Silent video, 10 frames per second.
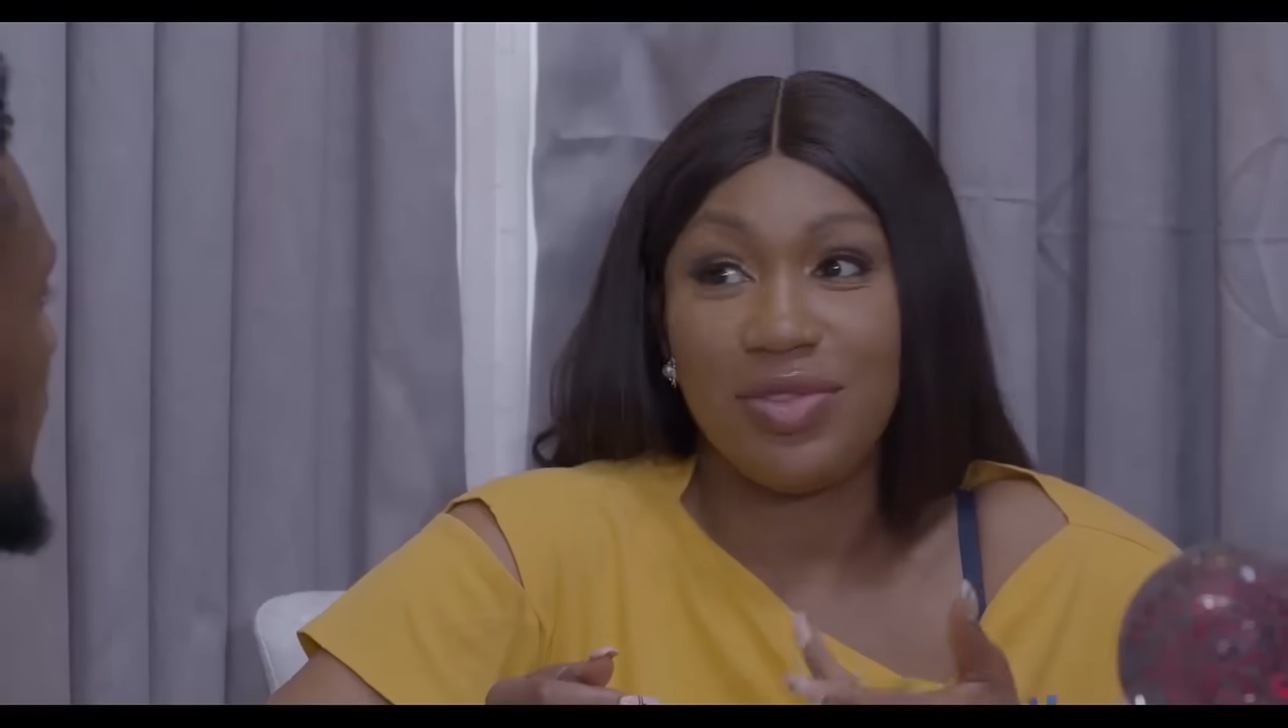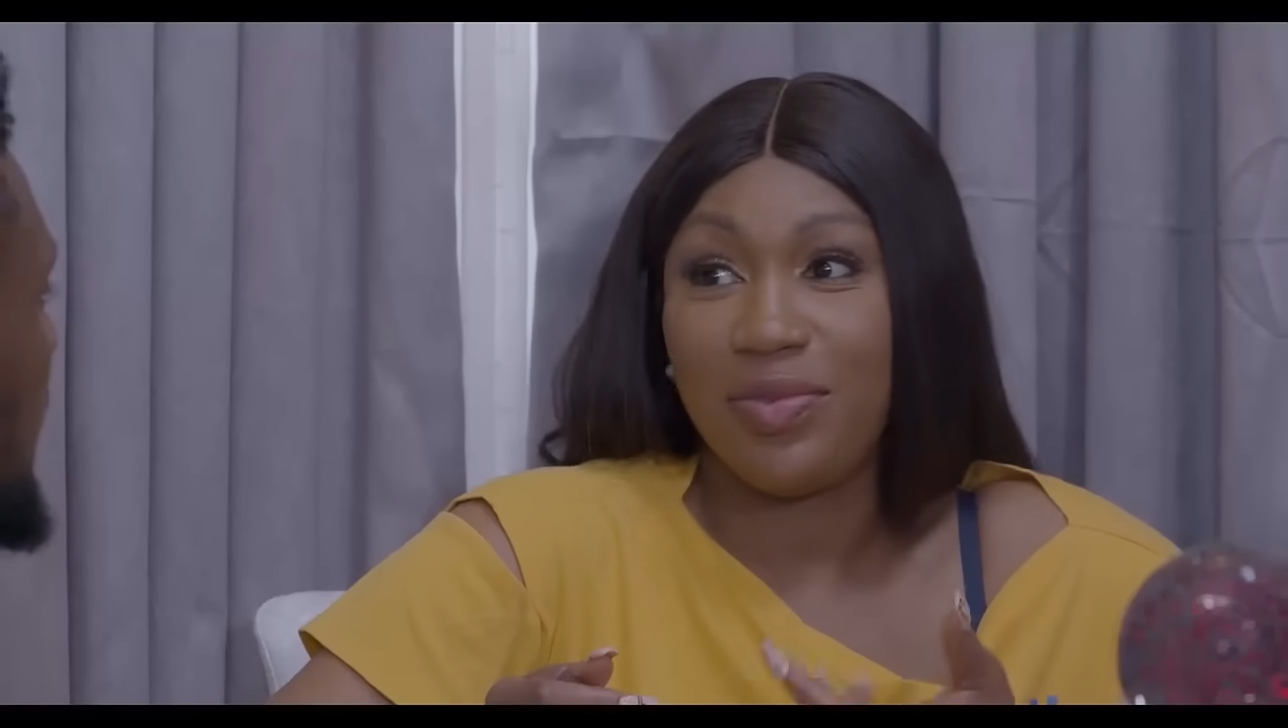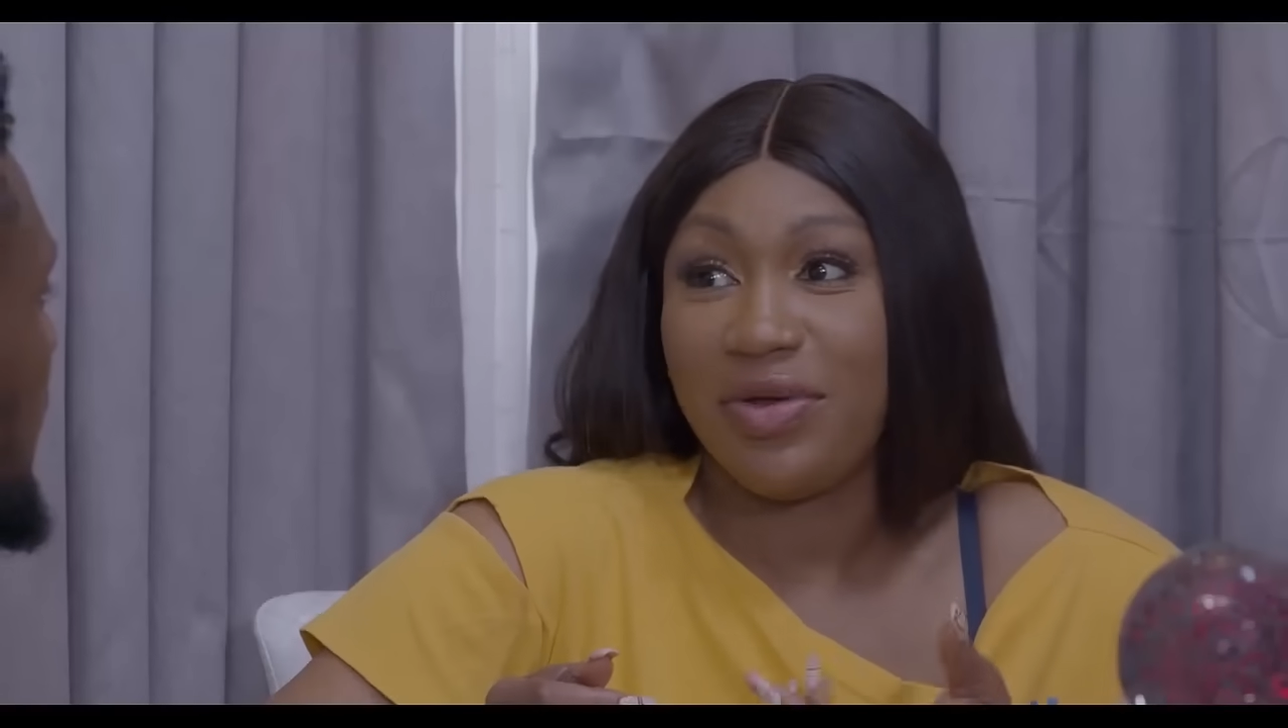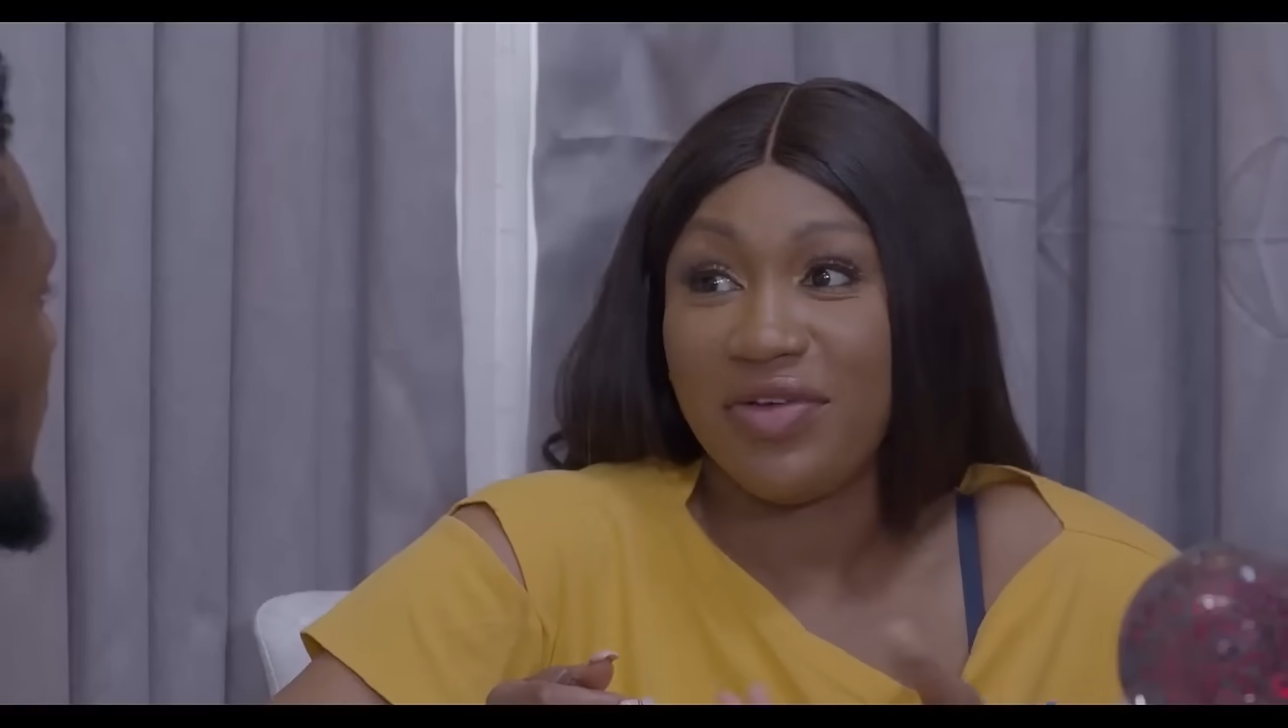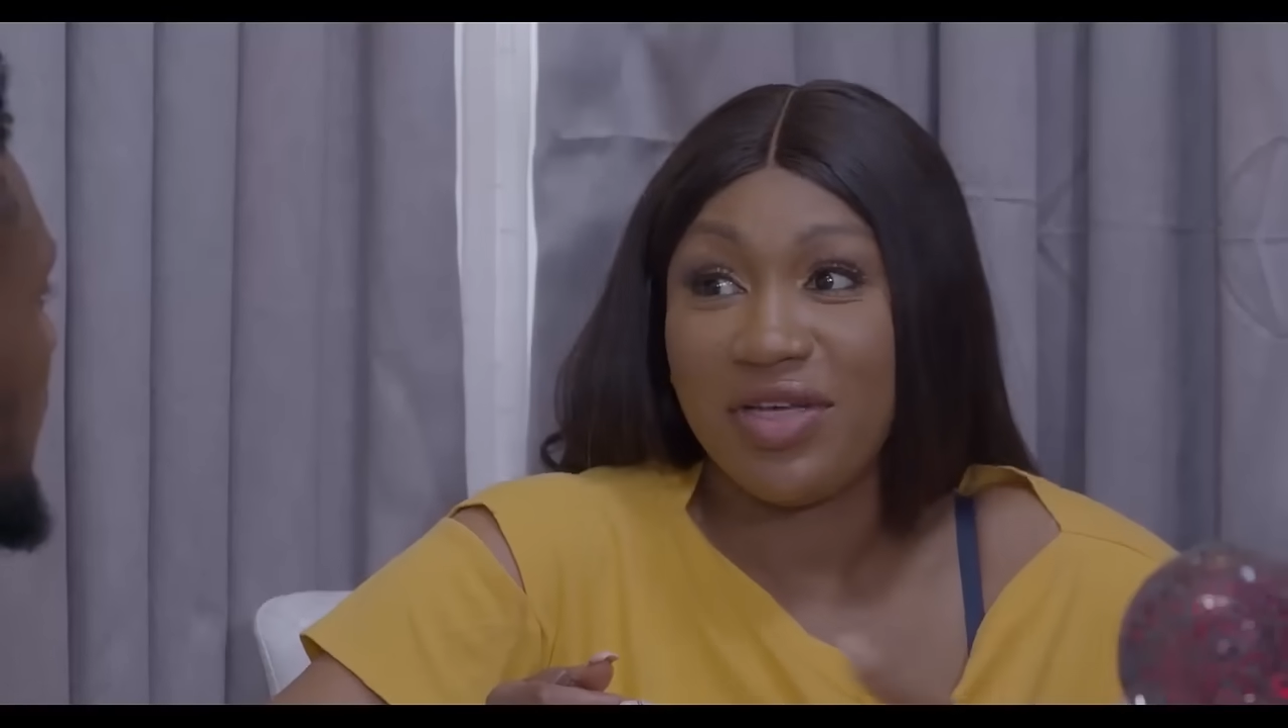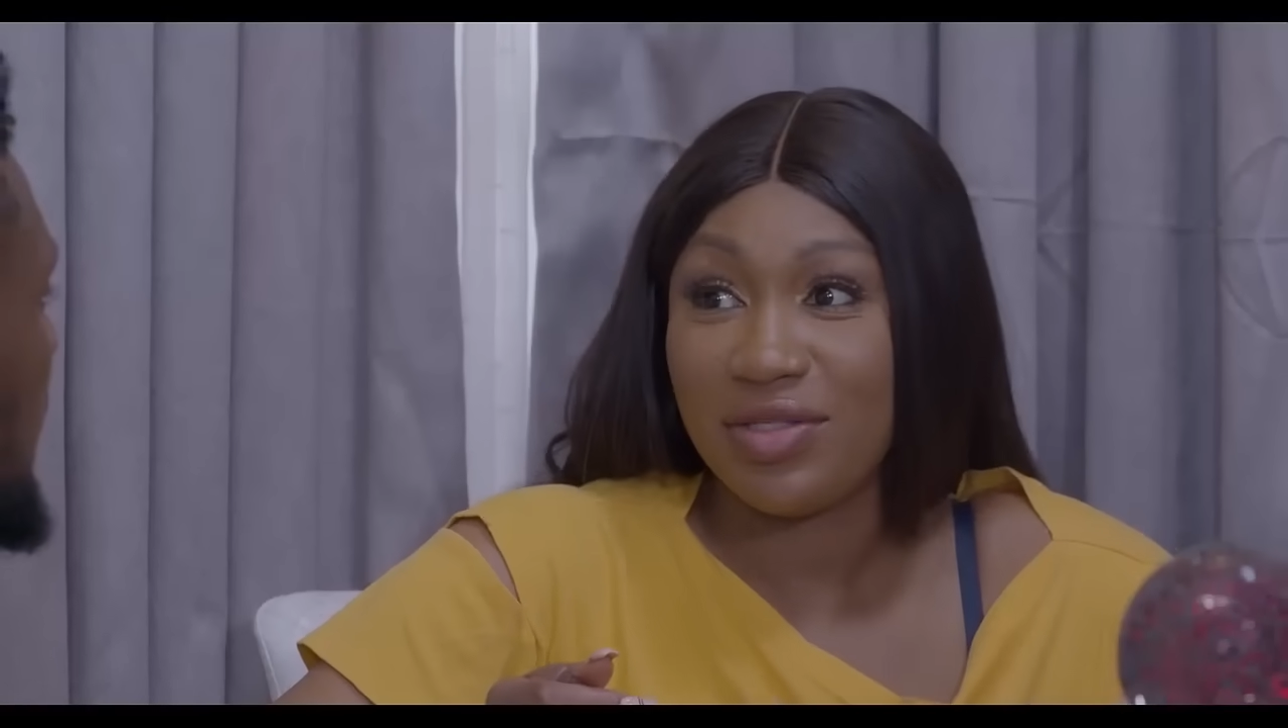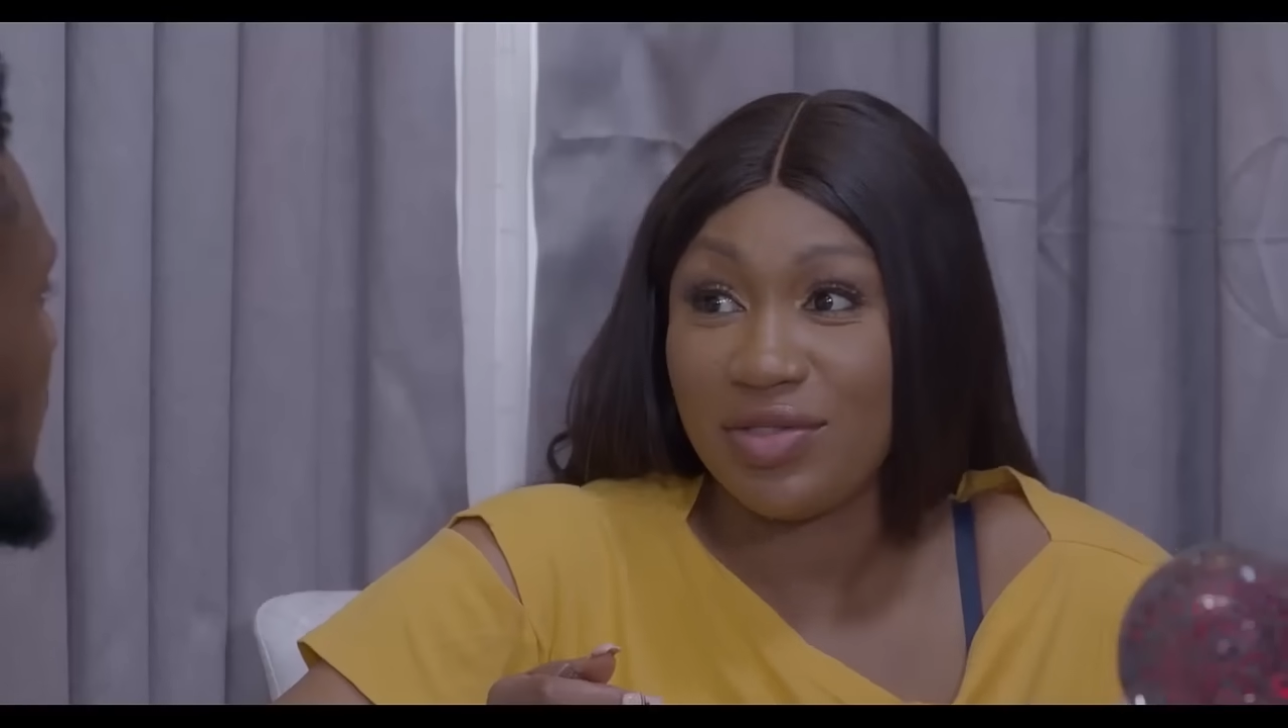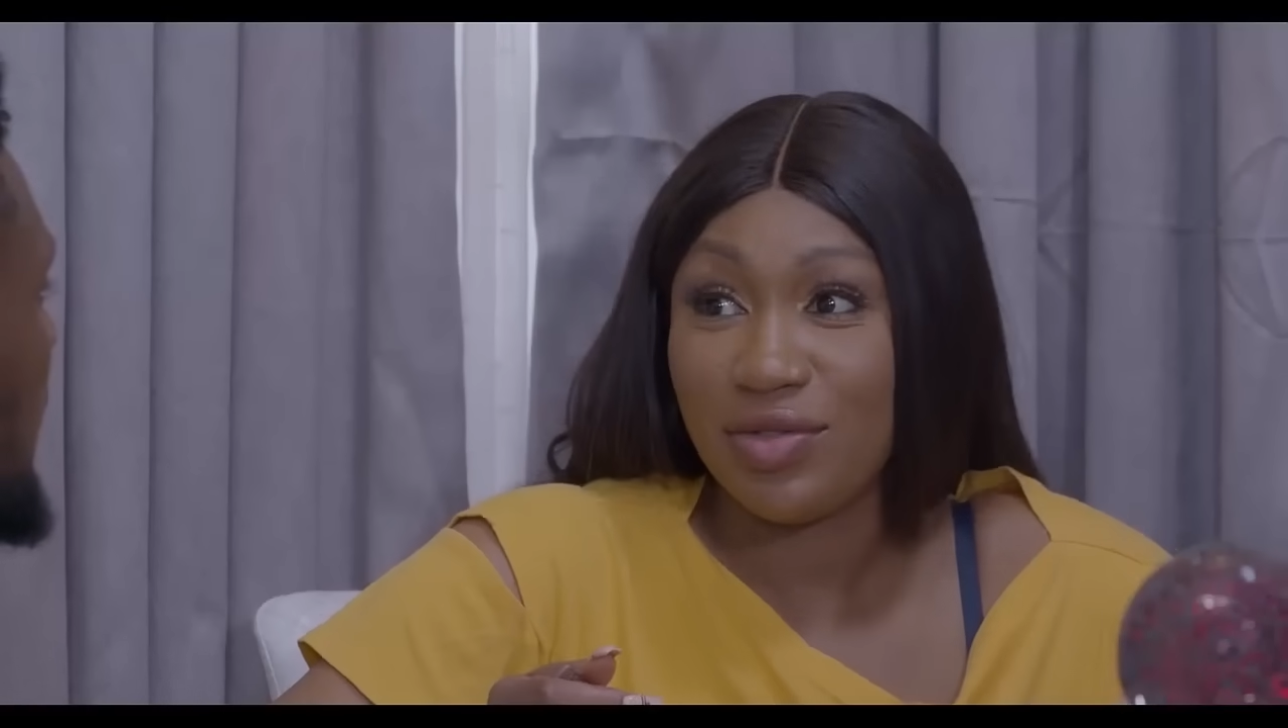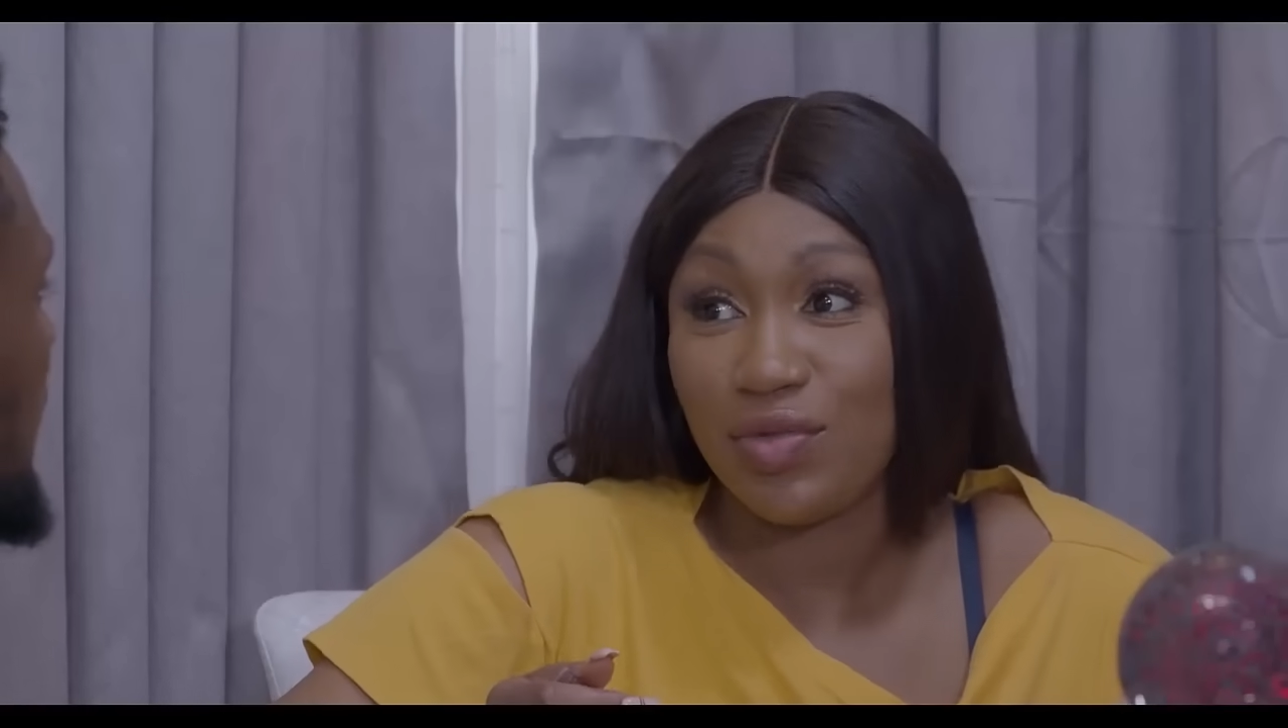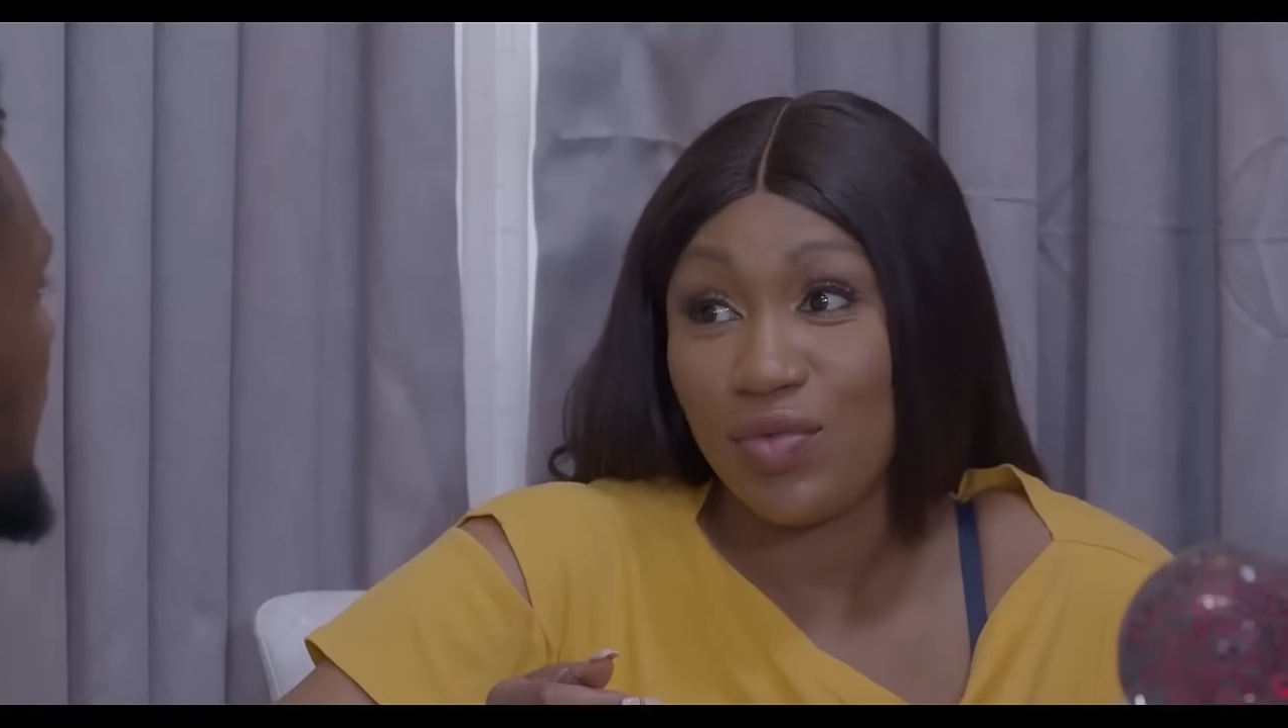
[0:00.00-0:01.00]

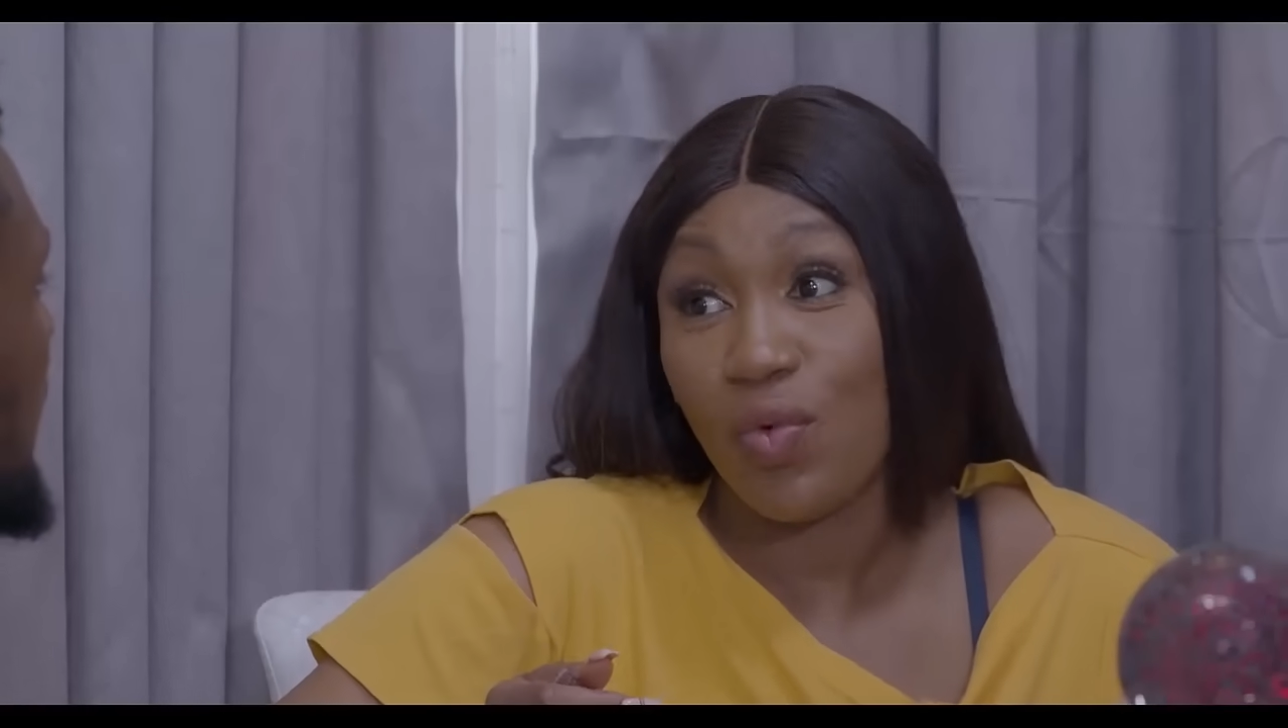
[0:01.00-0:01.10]
supervisors don't